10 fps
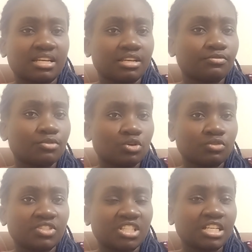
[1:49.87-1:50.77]

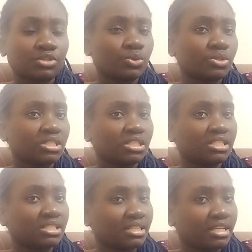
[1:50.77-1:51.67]
involved that cause
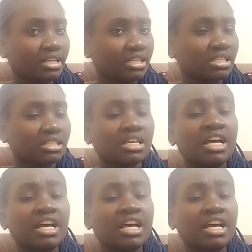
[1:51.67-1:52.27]
this indirect, and